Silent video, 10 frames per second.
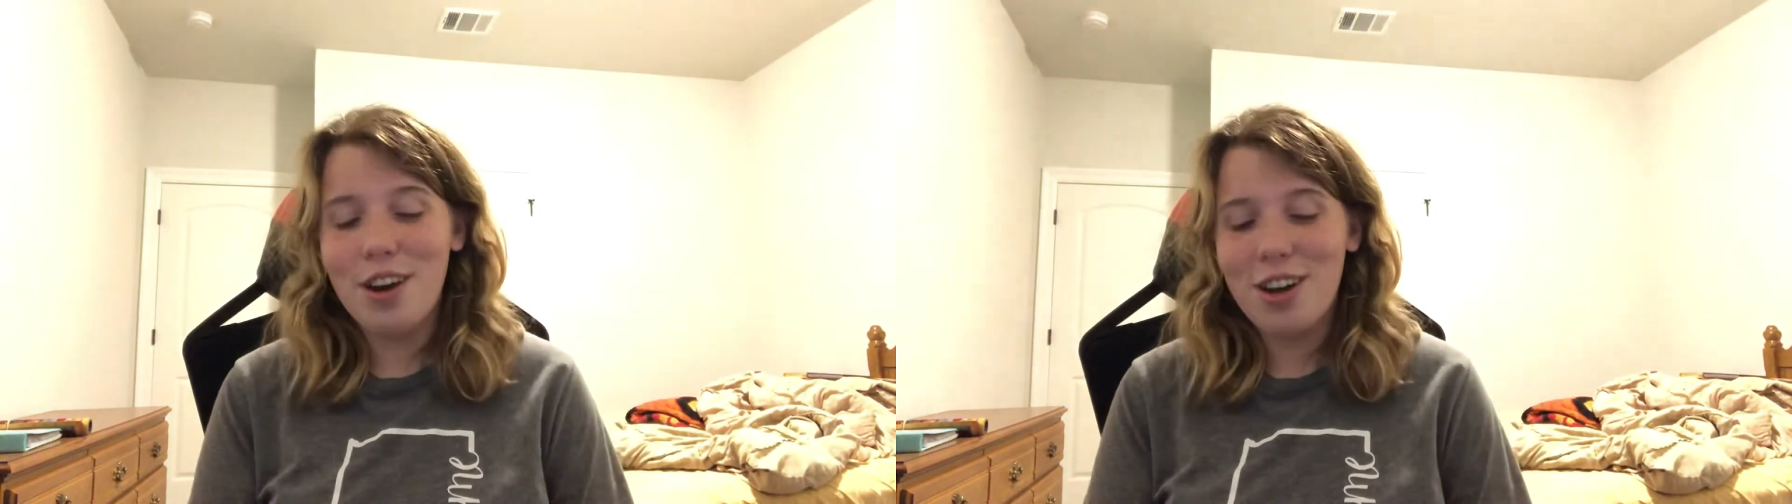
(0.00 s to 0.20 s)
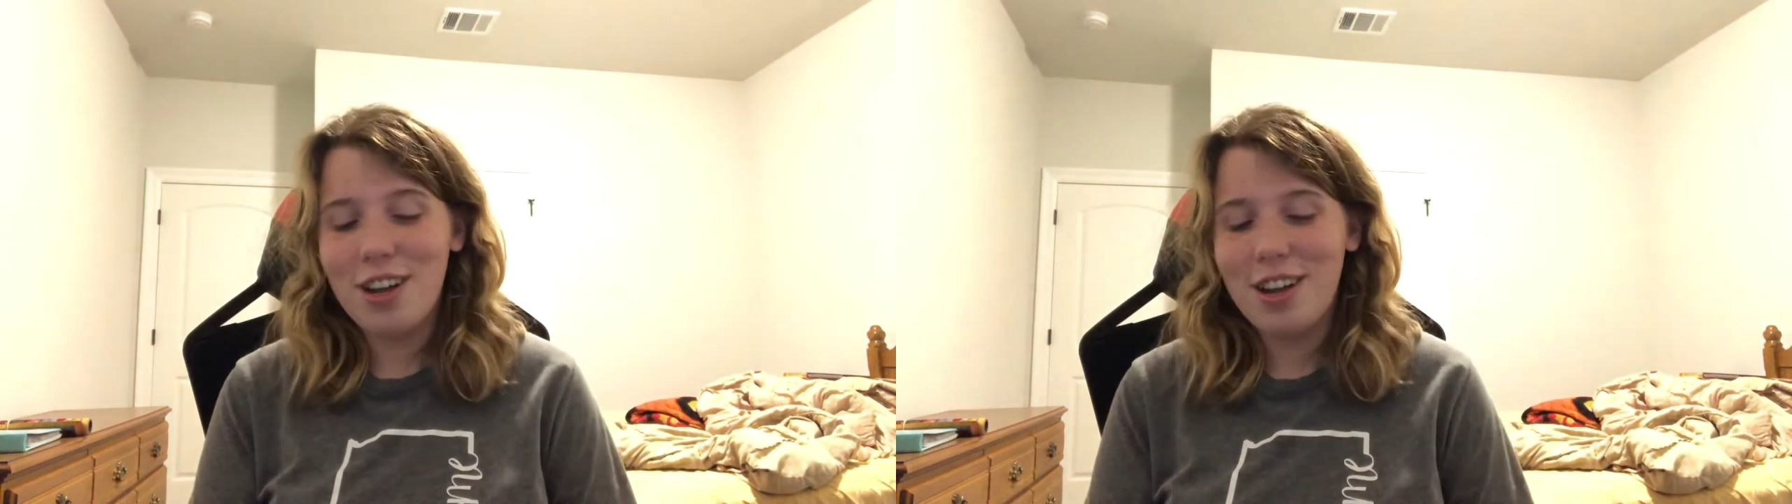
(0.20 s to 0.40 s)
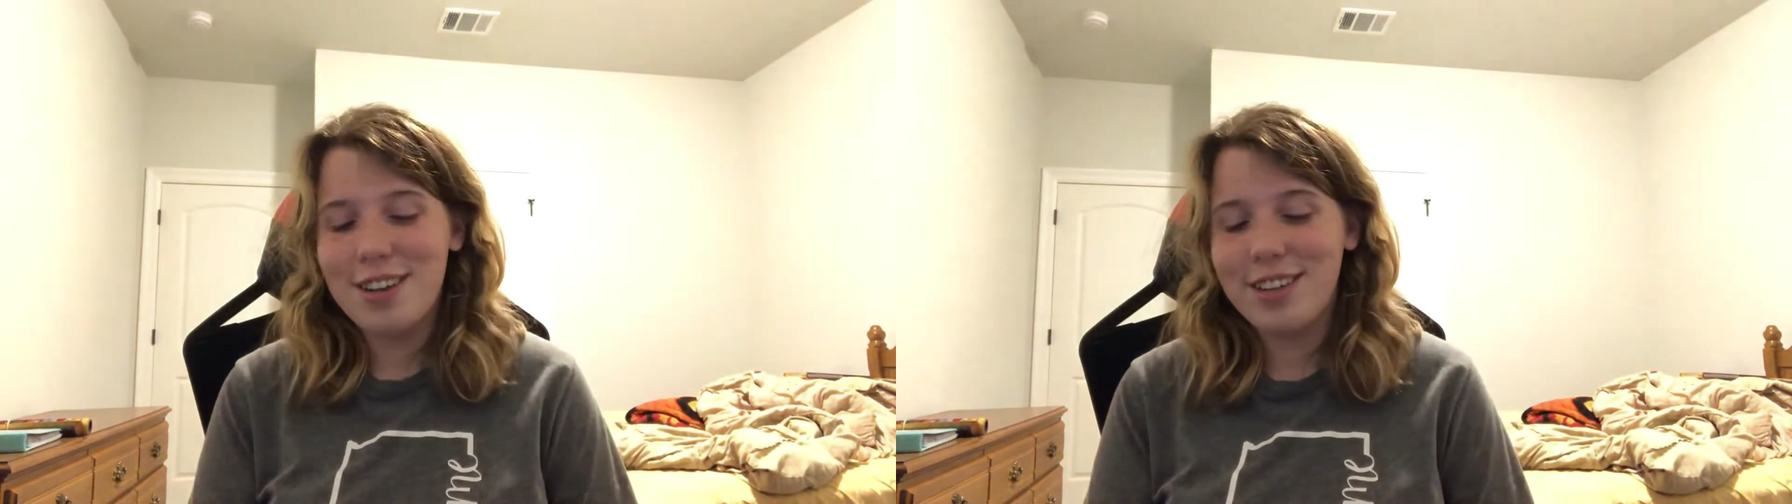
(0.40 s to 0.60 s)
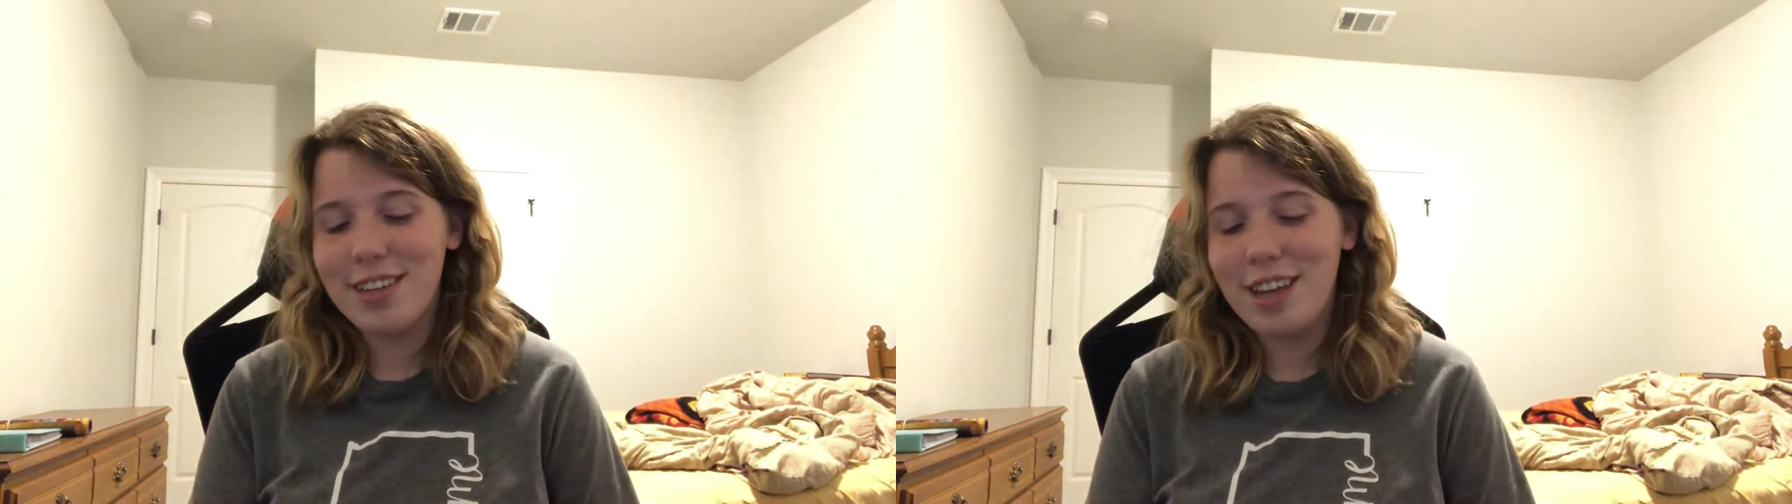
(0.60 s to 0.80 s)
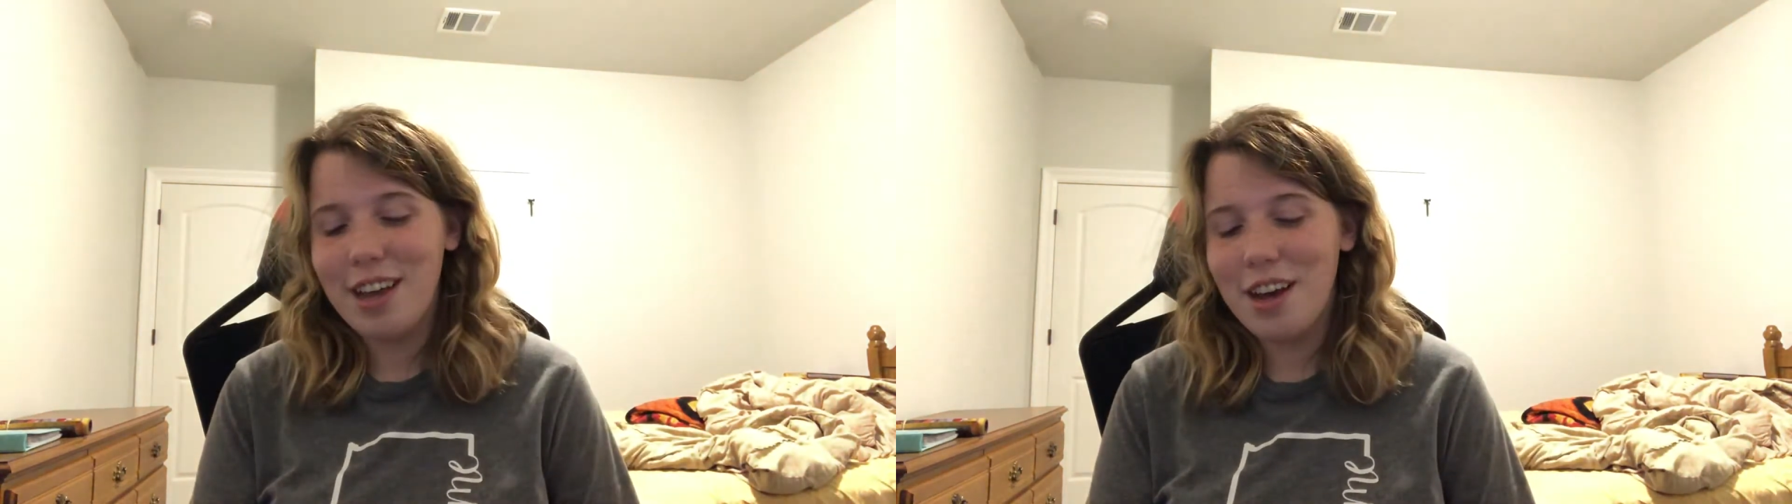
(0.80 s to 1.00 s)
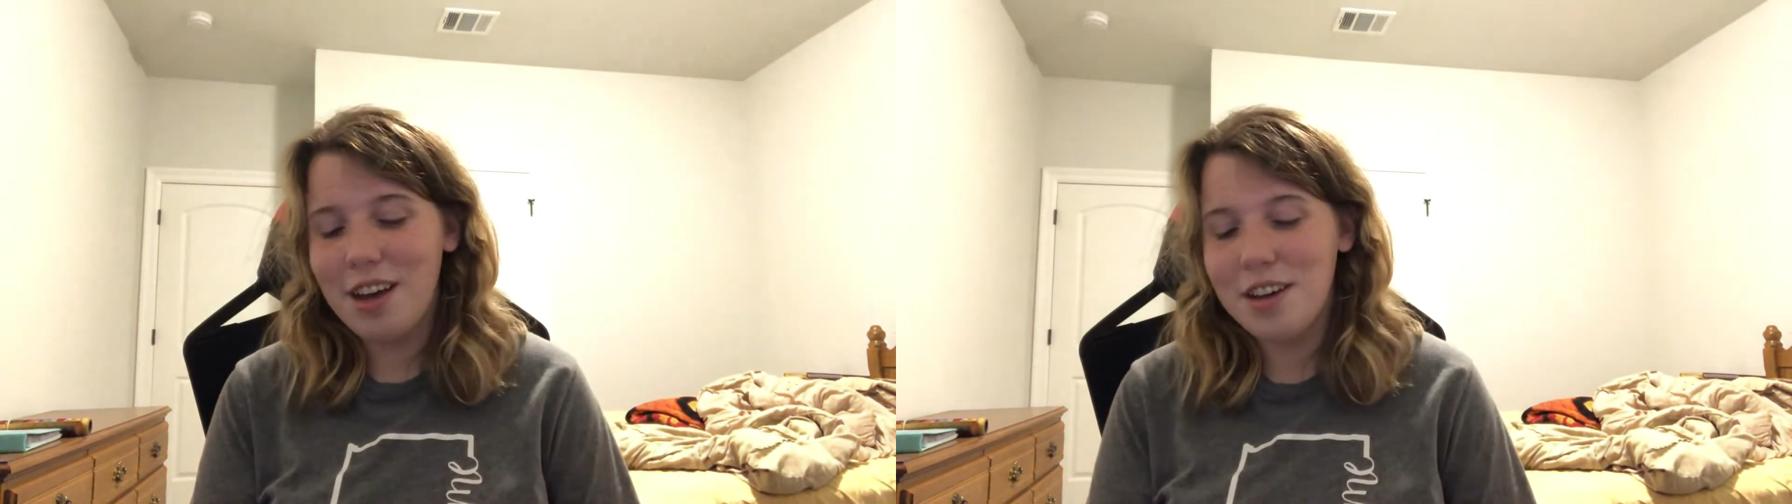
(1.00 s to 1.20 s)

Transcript: in all honesty,